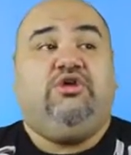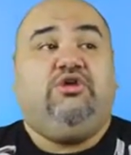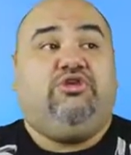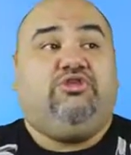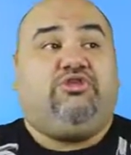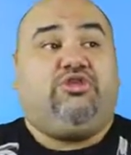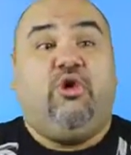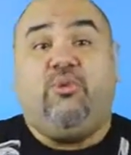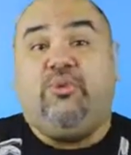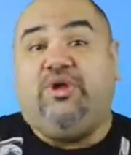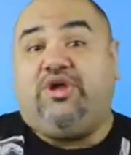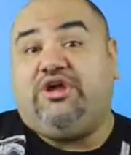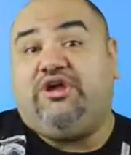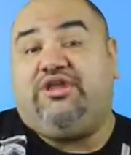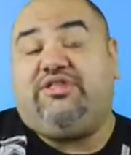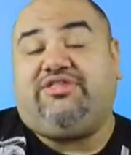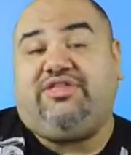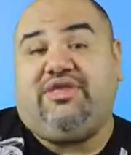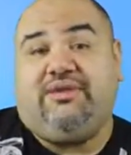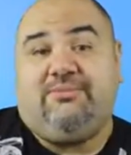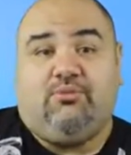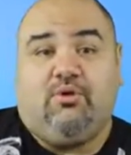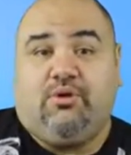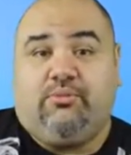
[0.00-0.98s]
So we could
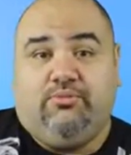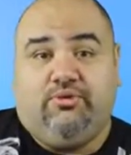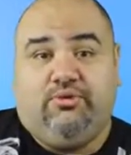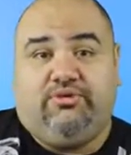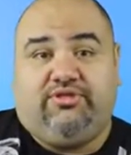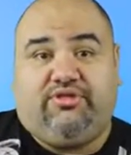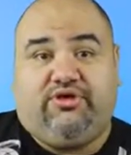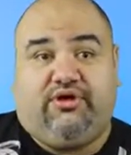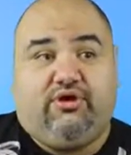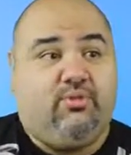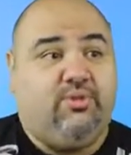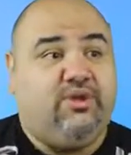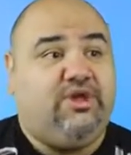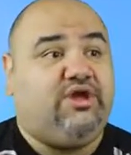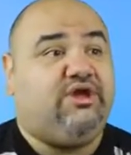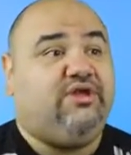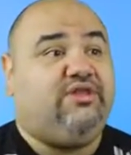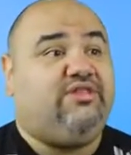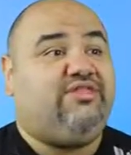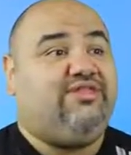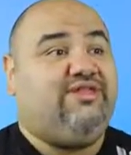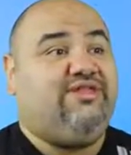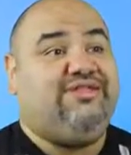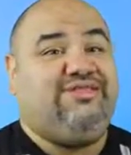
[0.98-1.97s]
see more Muto. We
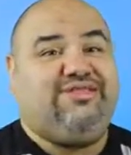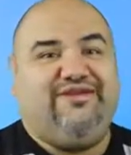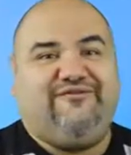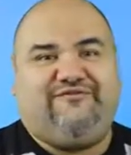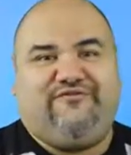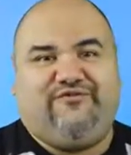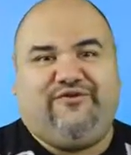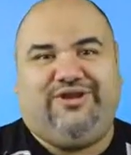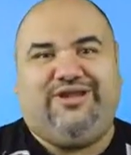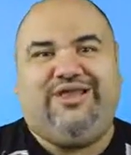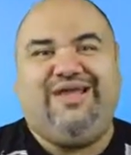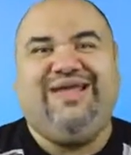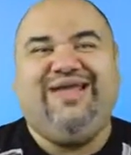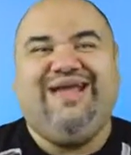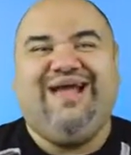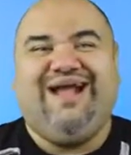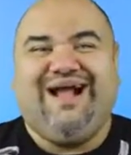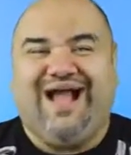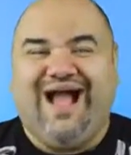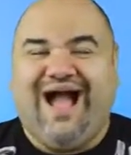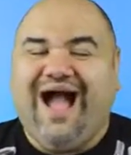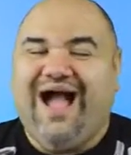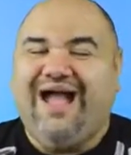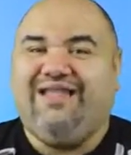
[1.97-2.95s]
could see different
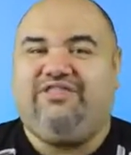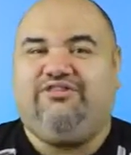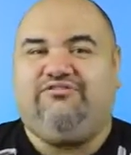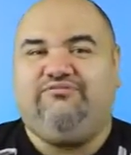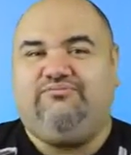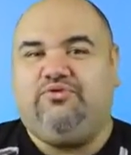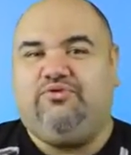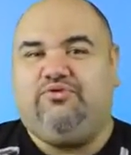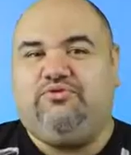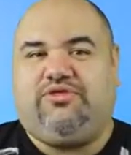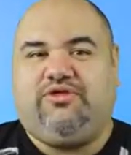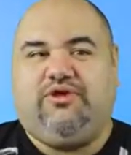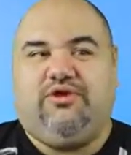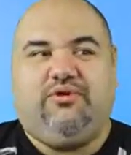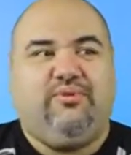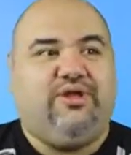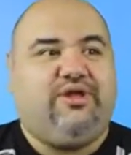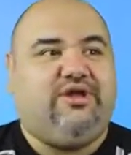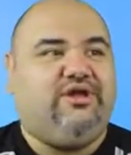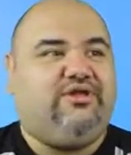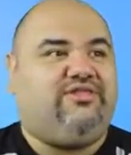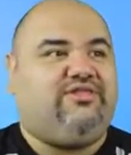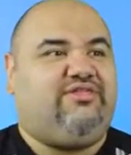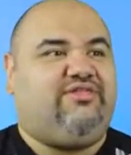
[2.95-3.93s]
kinds of Muto. We
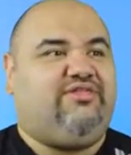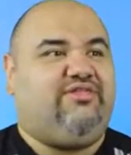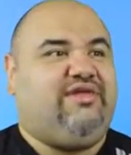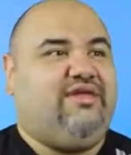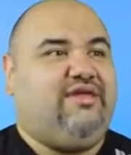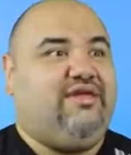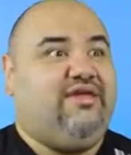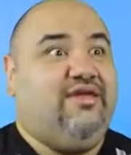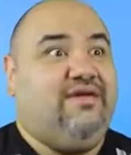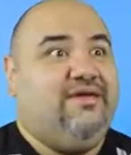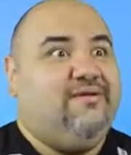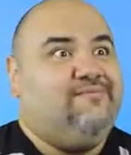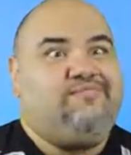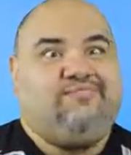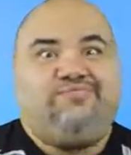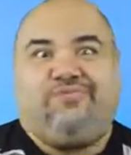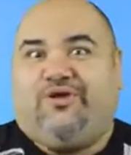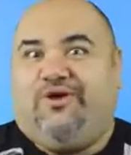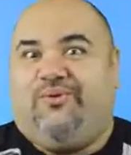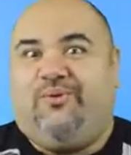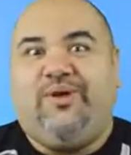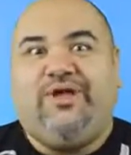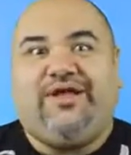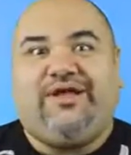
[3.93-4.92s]
could see
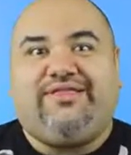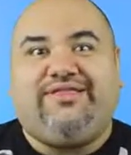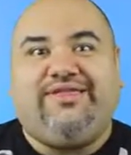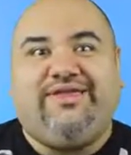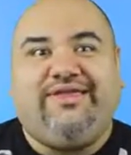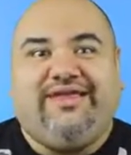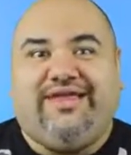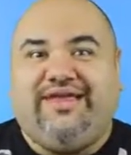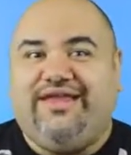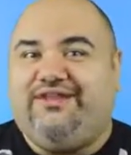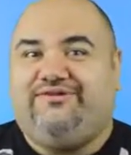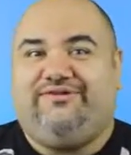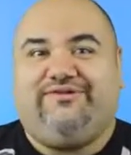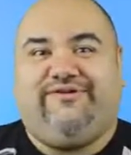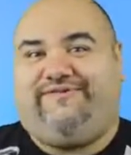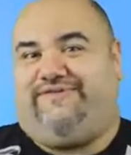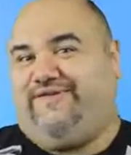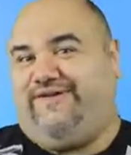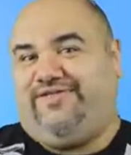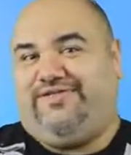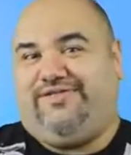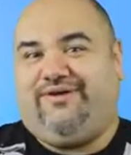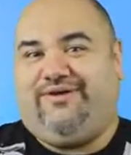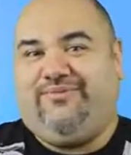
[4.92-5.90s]
Ghidorah
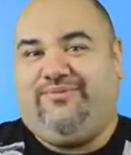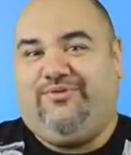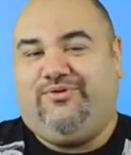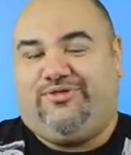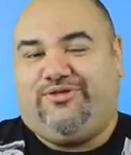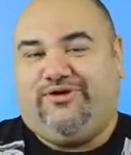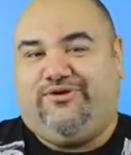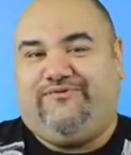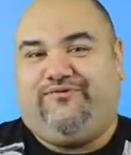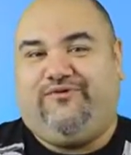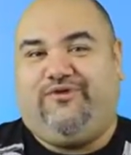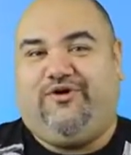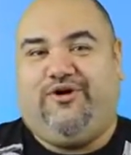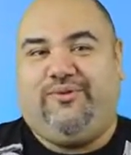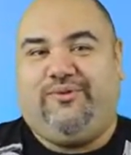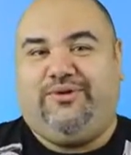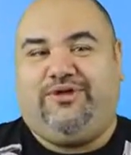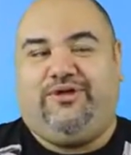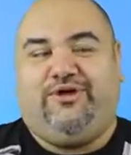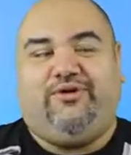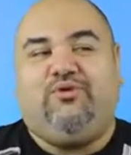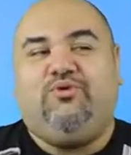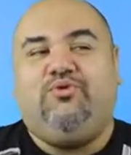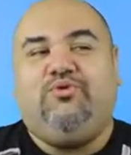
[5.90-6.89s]
facing a Muto for all we
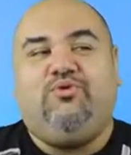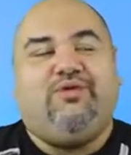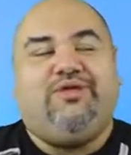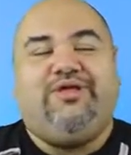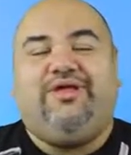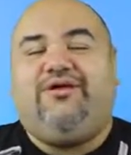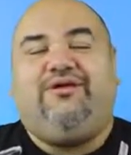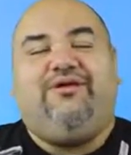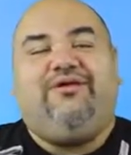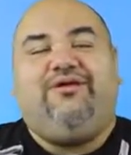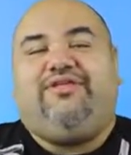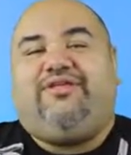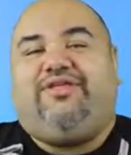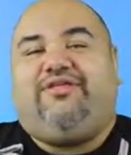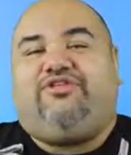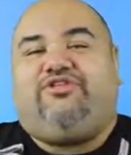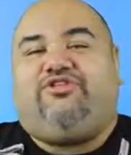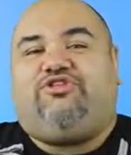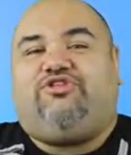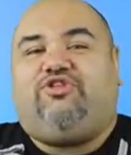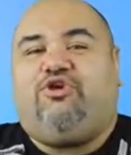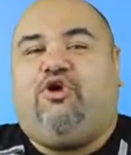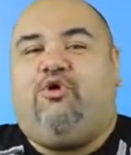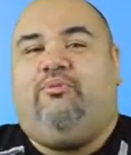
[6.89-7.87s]
know. There's
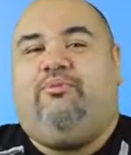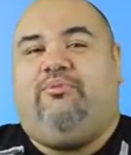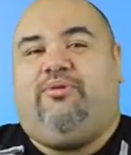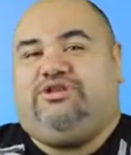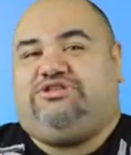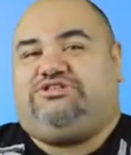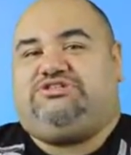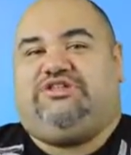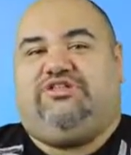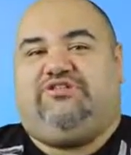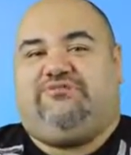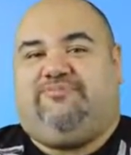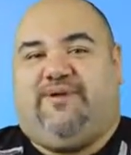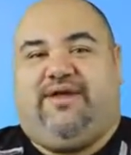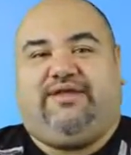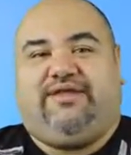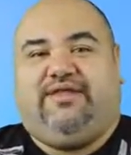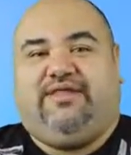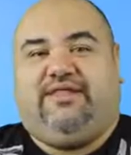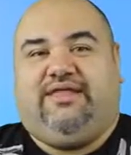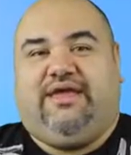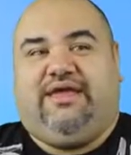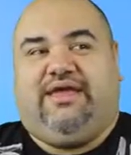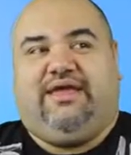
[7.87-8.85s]
so much to
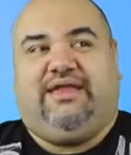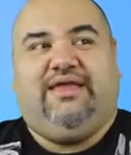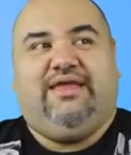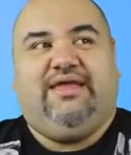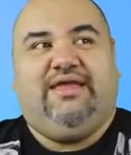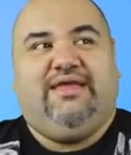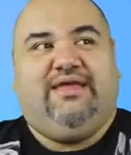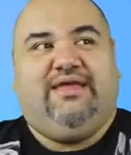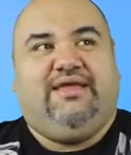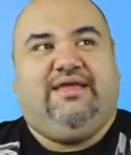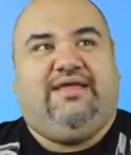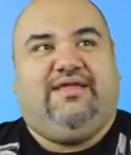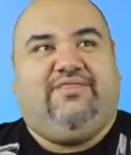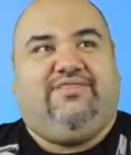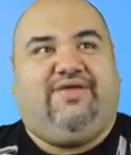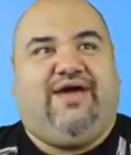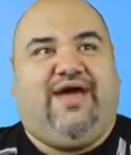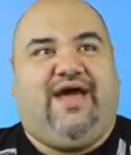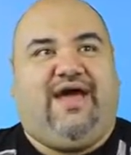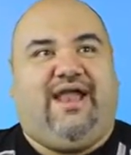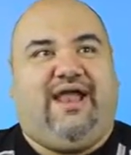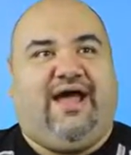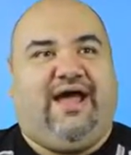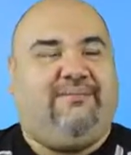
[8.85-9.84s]
speculate
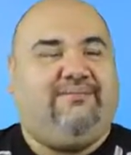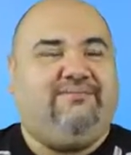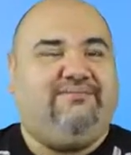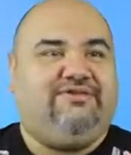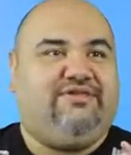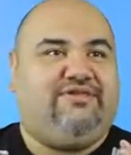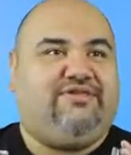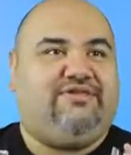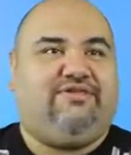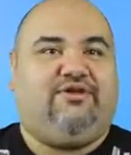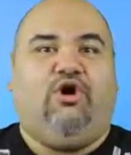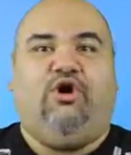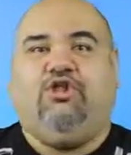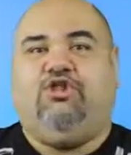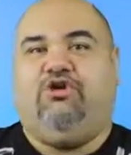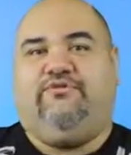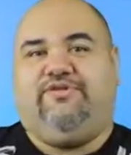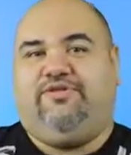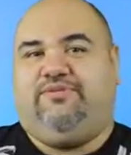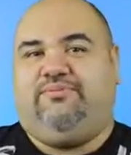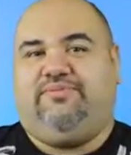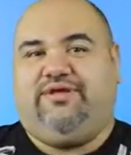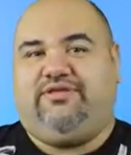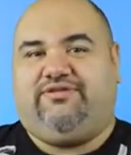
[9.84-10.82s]
that I'm just all
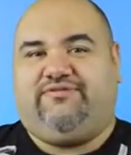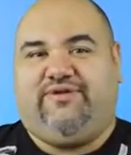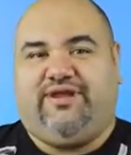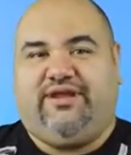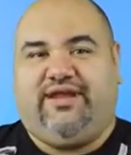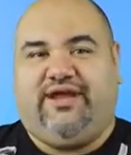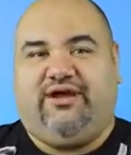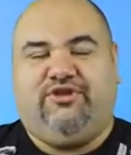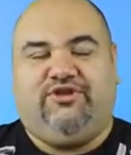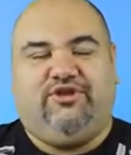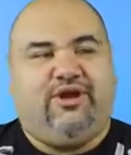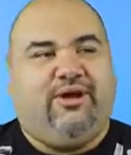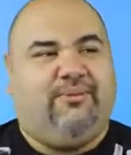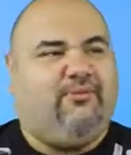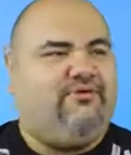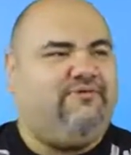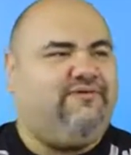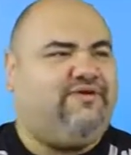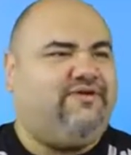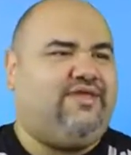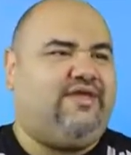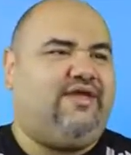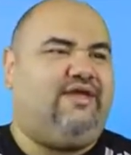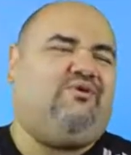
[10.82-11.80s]
over the place right now. You know, I'm
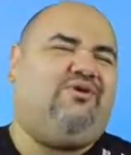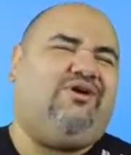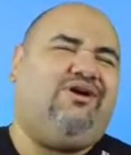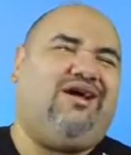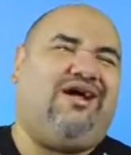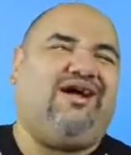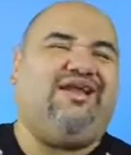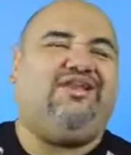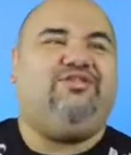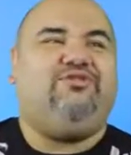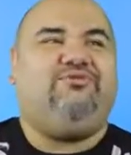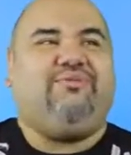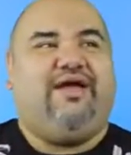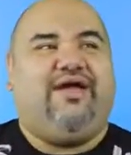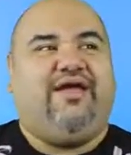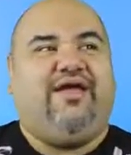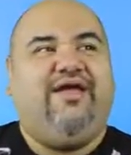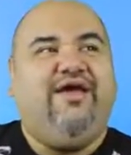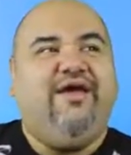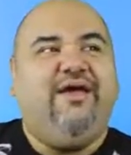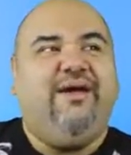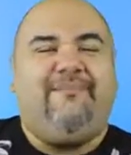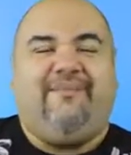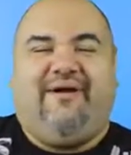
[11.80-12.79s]
over here thinking, well, I got to do
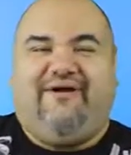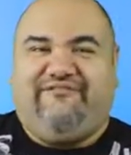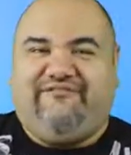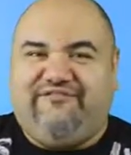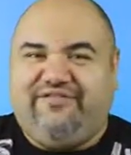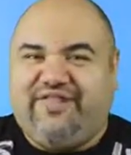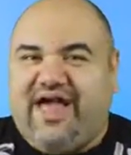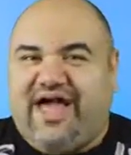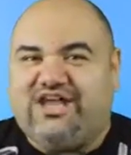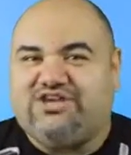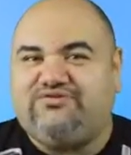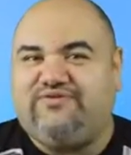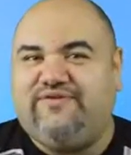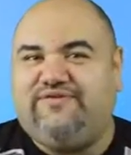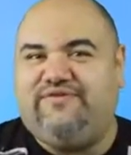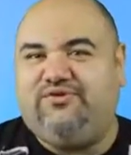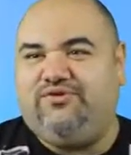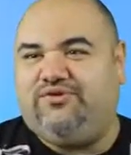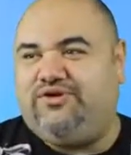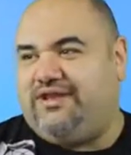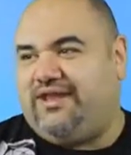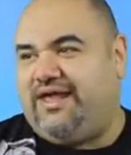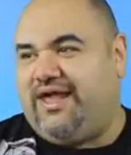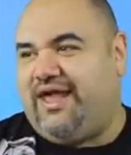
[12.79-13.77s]
my Flash
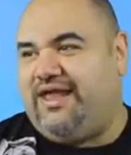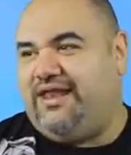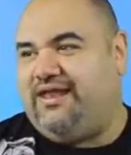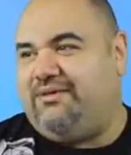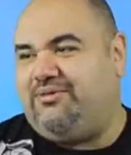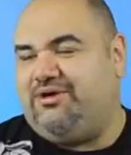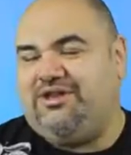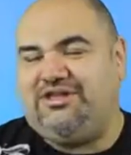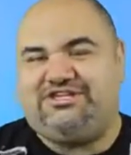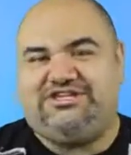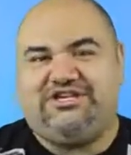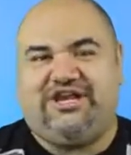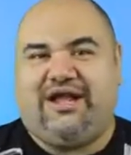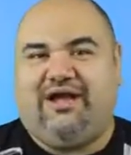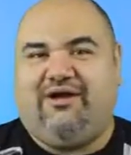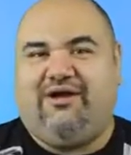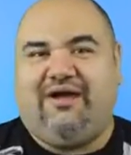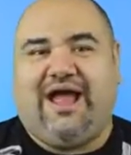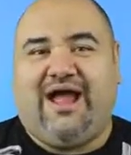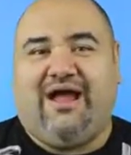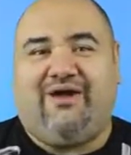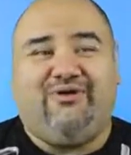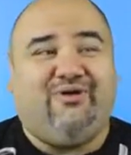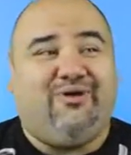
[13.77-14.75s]
review tonight. I'm going to check
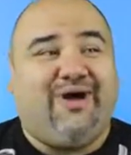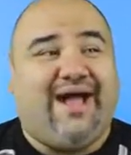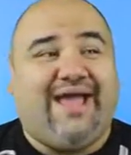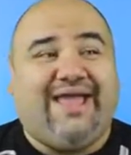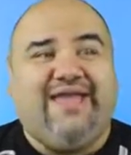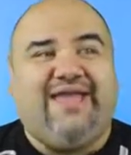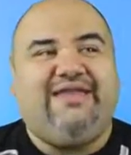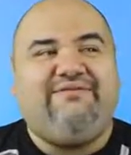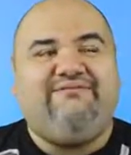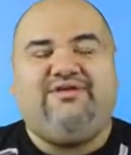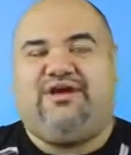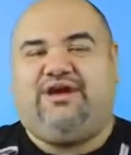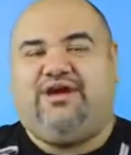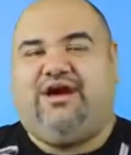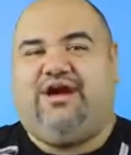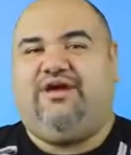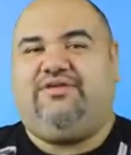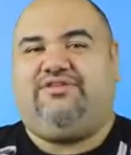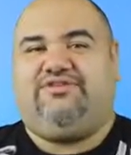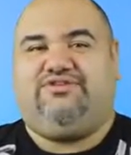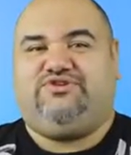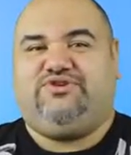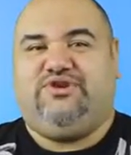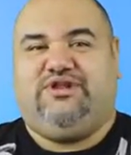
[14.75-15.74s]
out Arrow. I can't even
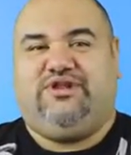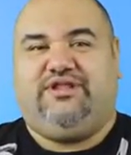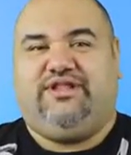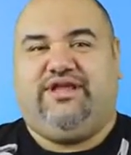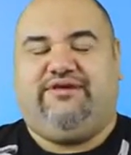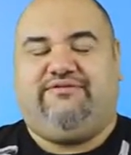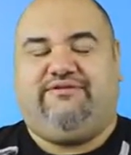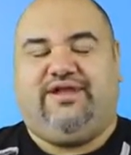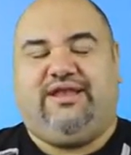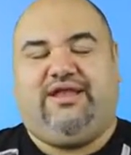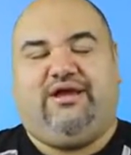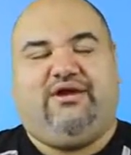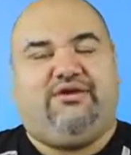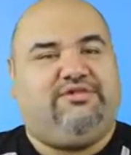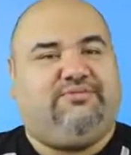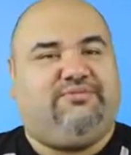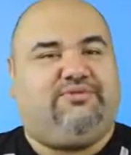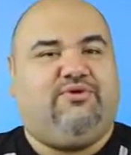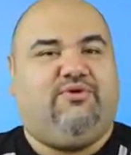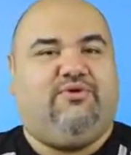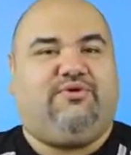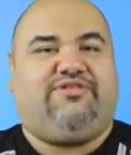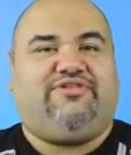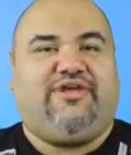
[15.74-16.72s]
concentrate on that right now because I'm
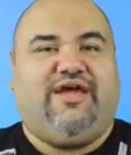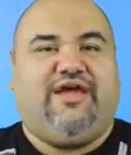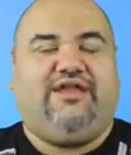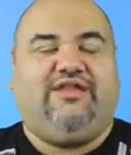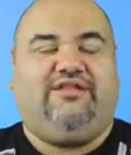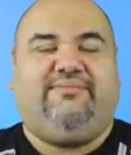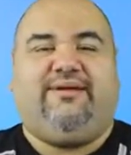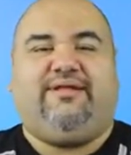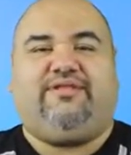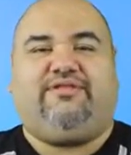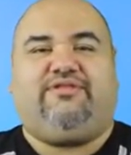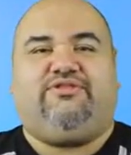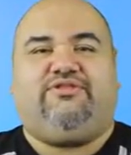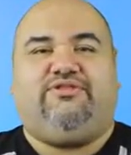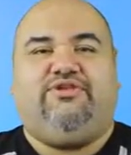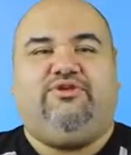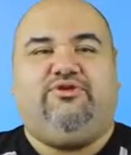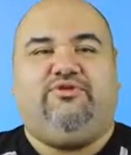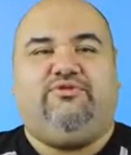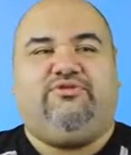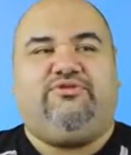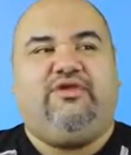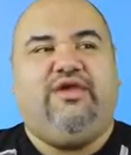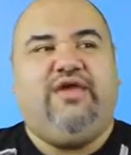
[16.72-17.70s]
so excited about this
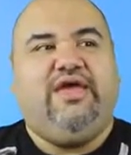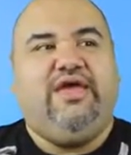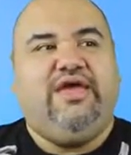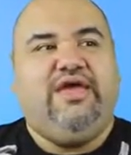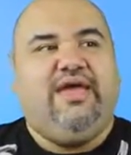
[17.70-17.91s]
news.